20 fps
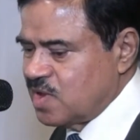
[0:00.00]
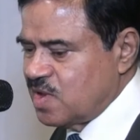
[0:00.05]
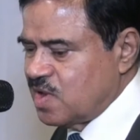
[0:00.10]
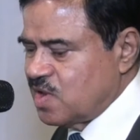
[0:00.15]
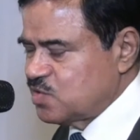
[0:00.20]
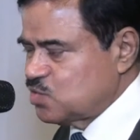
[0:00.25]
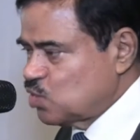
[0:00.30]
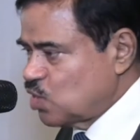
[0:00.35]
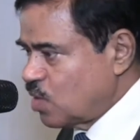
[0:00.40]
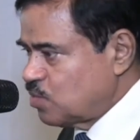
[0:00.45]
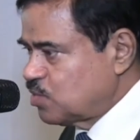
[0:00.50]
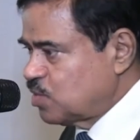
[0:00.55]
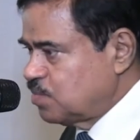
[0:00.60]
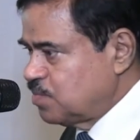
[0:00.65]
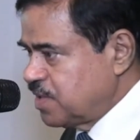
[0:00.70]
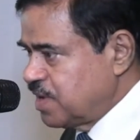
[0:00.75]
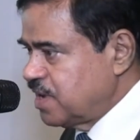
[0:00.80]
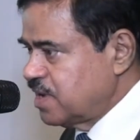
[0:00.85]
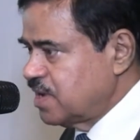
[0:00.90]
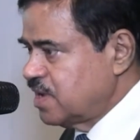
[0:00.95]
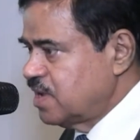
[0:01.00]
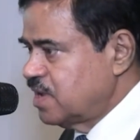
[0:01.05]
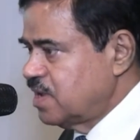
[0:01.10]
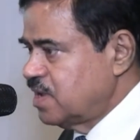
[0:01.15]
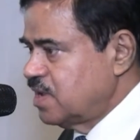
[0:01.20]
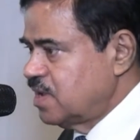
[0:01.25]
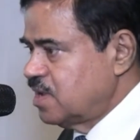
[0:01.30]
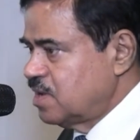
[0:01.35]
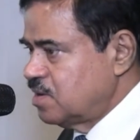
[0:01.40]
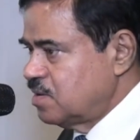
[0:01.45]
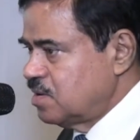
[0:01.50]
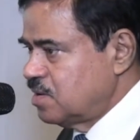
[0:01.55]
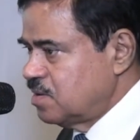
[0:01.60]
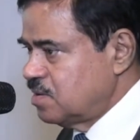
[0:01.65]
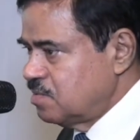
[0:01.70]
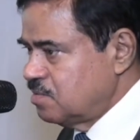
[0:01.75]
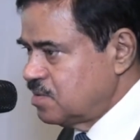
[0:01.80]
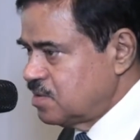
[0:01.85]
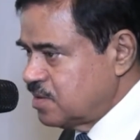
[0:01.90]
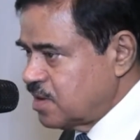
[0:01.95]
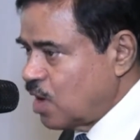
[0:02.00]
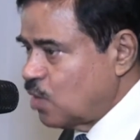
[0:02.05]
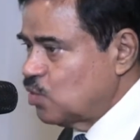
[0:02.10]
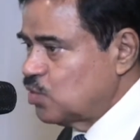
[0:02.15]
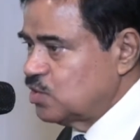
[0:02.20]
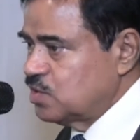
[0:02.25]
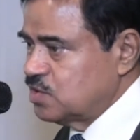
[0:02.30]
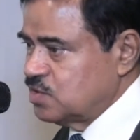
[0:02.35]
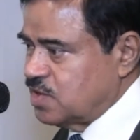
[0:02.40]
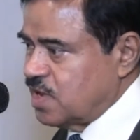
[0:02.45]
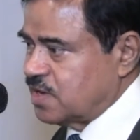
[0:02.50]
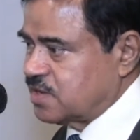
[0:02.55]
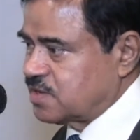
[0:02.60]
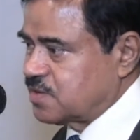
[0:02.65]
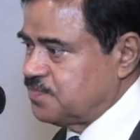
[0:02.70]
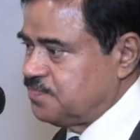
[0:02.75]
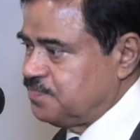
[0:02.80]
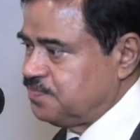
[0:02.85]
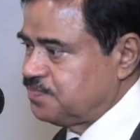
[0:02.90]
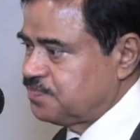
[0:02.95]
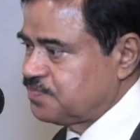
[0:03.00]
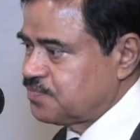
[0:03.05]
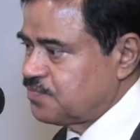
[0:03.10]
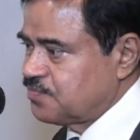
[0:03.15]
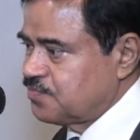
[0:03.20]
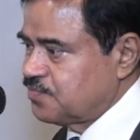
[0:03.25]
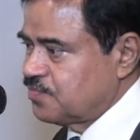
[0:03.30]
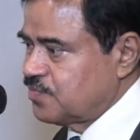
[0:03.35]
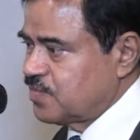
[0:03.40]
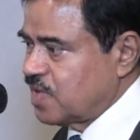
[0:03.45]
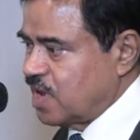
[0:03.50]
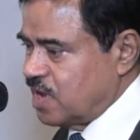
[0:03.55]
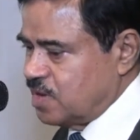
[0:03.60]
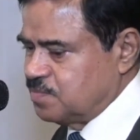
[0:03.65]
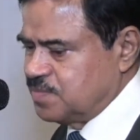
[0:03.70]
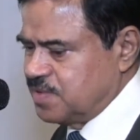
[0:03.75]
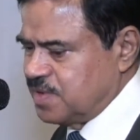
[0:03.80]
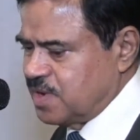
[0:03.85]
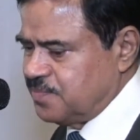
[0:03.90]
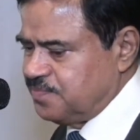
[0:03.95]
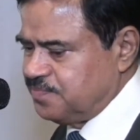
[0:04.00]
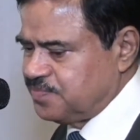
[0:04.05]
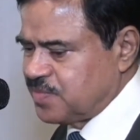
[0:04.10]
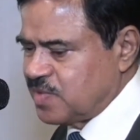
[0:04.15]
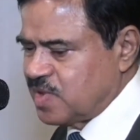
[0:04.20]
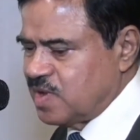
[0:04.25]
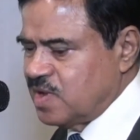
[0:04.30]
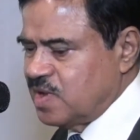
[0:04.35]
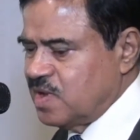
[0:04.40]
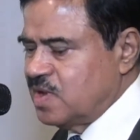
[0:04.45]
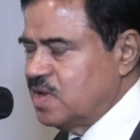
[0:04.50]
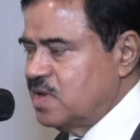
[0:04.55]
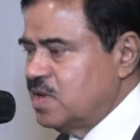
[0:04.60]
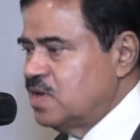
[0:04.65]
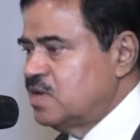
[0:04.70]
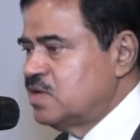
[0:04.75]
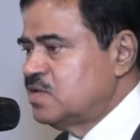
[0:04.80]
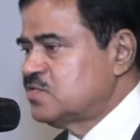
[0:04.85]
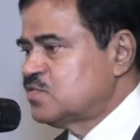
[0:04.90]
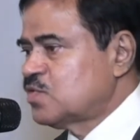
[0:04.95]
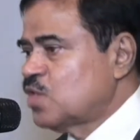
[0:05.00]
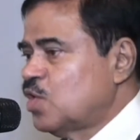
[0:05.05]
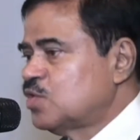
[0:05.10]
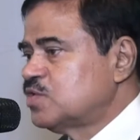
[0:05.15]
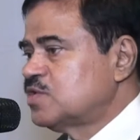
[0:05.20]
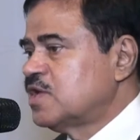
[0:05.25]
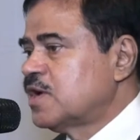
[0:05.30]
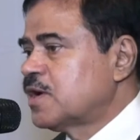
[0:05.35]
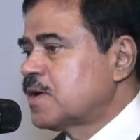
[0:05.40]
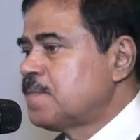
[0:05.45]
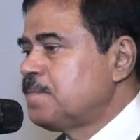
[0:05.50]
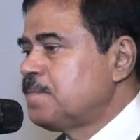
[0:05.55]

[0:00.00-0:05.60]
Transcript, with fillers: So we have to bring down that NPL. So the